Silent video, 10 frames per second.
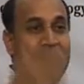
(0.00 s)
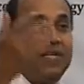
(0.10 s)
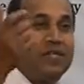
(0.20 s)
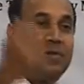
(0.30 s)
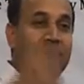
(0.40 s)

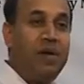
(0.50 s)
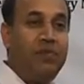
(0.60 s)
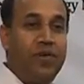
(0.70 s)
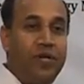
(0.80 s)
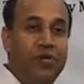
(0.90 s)
meters, but my
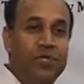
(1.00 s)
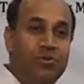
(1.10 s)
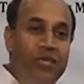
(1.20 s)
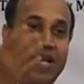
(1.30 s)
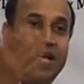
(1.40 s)
friend was
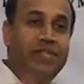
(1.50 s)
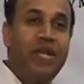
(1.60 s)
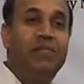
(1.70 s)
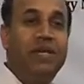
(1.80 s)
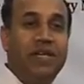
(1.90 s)
using like
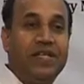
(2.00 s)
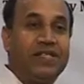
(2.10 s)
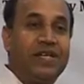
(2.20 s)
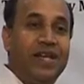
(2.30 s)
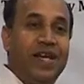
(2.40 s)
10
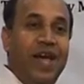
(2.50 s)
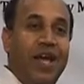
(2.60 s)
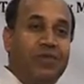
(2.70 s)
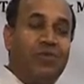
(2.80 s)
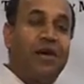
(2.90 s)
meters
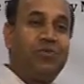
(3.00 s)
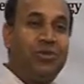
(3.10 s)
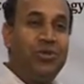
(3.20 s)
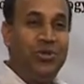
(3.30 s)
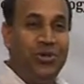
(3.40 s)
and if you have
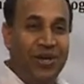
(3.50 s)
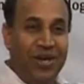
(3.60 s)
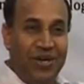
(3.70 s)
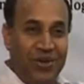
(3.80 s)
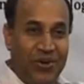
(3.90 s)
two
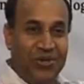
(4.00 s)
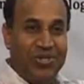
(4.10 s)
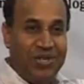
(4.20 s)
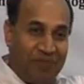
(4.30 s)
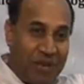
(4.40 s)

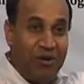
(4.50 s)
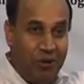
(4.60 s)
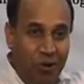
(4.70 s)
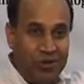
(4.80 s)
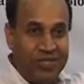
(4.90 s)
roads very
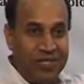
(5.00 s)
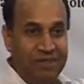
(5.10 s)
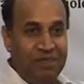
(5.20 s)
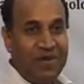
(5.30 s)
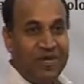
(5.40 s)
close.
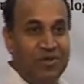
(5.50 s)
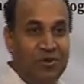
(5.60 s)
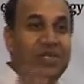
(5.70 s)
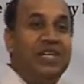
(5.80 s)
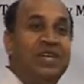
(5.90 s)
So,
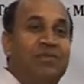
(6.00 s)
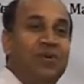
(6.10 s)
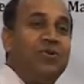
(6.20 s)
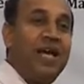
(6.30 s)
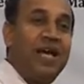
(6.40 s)
we did
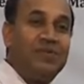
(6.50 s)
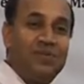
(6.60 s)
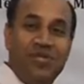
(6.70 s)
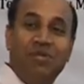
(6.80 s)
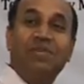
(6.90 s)
few times
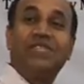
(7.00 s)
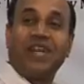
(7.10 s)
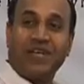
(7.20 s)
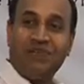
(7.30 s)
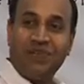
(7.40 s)
we did
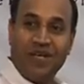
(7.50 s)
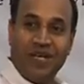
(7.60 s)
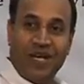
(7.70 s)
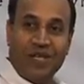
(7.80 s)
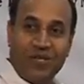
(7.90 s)
mistake.
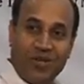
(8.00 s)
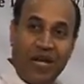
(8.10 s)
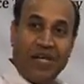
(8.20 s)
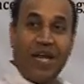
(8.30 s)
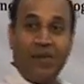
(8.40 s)
So,
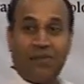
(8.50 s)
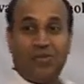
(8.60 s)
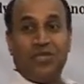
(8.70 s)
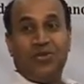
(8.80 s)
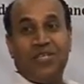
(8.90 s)
that type of
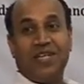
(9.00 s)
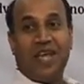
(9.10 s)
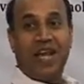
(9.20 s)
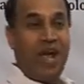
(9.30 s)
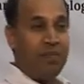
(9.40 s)
situation
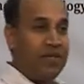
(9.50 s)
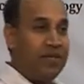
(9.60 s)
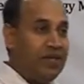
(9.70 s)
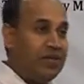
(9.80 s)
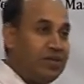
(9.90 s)
can
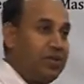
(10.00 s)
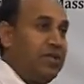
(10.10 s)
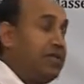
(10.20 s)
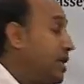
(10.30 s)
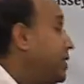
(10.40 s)
happen. So,
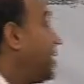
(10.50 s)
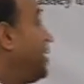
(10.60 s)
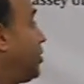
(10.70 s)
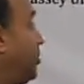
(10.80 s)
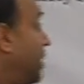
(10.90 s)
the sensor
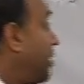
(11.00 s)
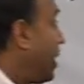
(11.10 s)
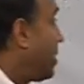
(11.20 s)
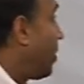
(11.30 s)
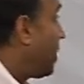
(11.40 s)
need to be
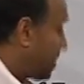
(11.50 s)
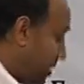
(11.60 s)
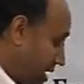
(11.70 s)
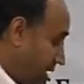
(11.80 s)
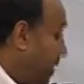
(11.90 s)
quite robust
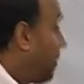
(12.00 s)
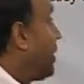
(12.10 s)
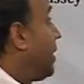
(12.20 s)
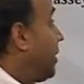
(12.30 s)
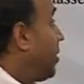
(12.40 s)
and
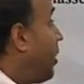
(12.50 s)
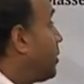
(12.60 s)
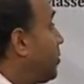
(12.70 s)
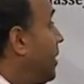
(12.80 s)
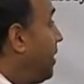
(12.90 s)

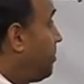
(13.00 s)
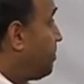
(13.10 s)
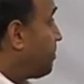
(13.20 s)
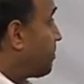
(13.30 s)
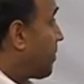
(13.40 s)
noise free.
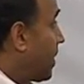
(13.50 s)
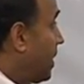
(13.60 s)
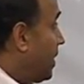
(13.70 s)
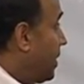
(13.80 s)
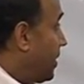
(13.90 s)

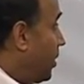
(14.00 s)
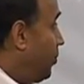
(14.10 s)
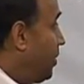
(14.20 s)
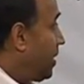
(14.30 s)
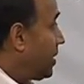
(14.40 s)

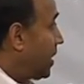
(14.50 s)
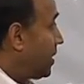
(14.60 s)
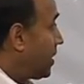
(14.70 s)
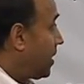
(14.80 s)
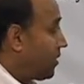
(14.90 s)
Humidity
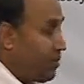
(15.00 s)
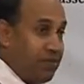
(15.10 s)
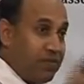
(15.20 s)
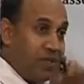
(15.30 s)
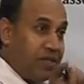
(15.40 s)
sensor,
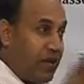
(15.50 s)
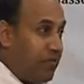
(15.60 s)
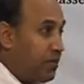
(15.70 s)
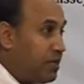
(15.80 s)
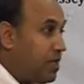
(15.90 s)
the
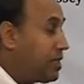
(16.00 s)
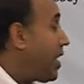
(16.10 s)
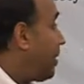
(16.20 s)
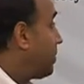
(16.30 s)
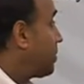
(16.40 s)
Professor
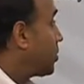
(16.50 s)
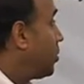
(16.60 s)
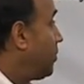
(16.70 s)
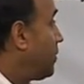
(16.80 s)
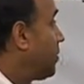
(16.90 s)
Islam's
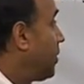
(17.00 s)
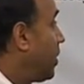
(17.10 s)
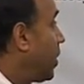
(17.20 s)
group is doing